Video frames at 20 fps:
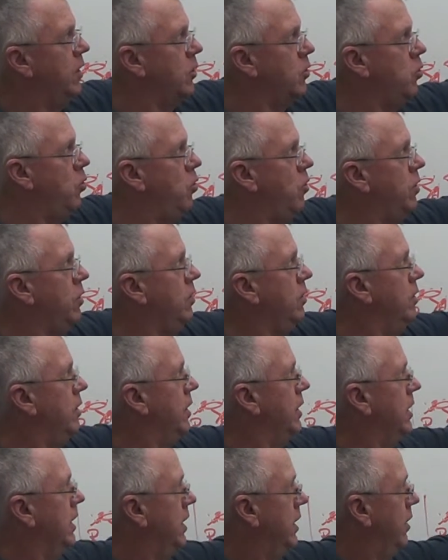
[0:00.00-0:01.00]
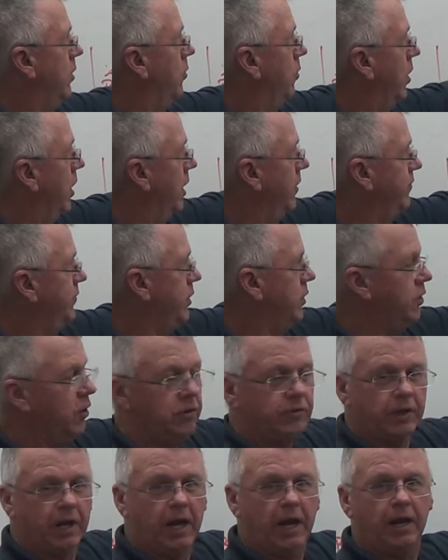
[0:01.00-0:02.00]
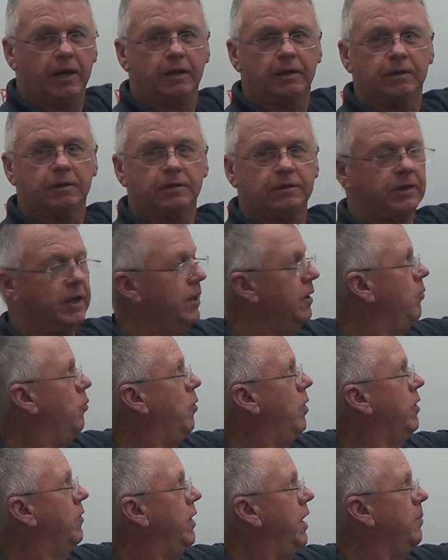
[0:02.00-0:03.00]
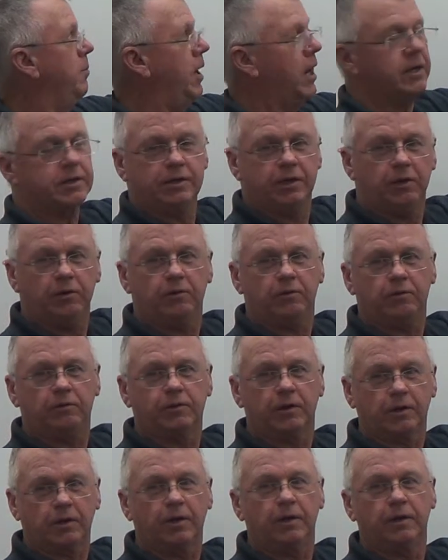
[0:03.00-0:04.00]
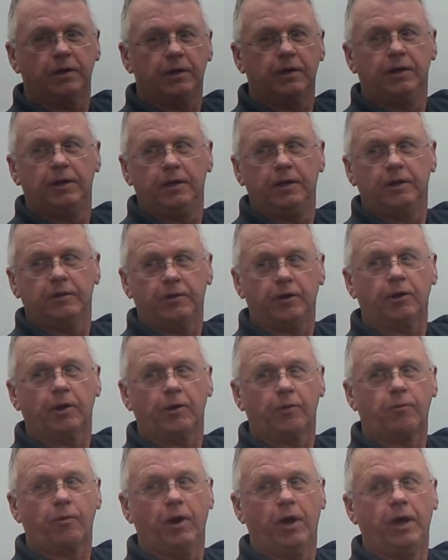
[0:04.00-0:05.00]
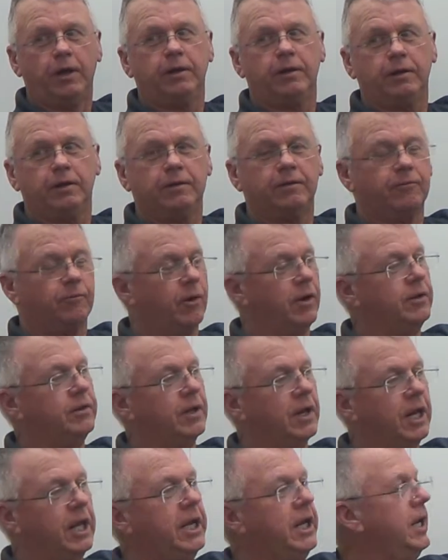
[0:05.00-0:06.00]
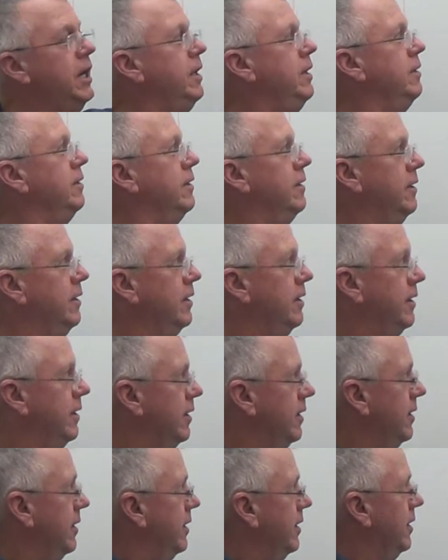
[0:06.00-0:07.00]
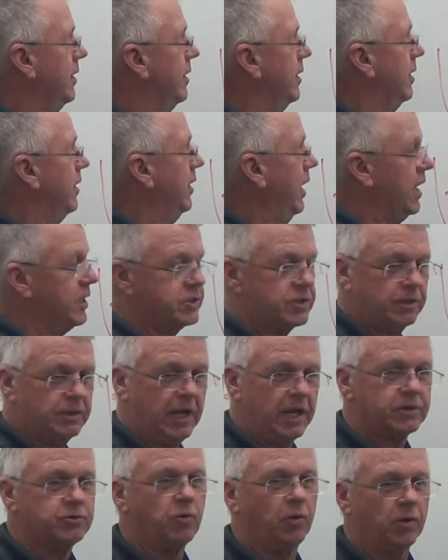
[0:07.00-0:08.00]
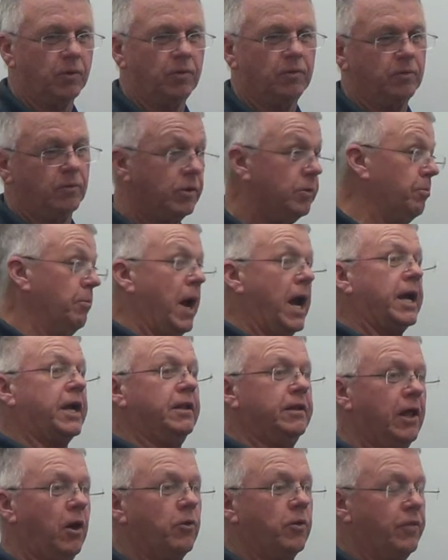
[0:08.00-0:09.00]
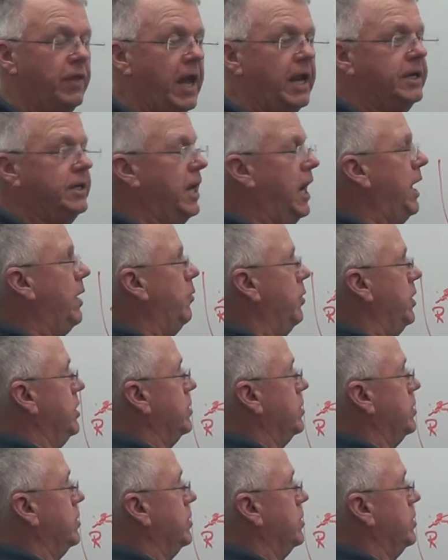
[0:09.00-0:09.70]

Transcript: in the corner? Well, if you do that, then what are they about to do? They're gonna run the lead. And that's when, back in that day, we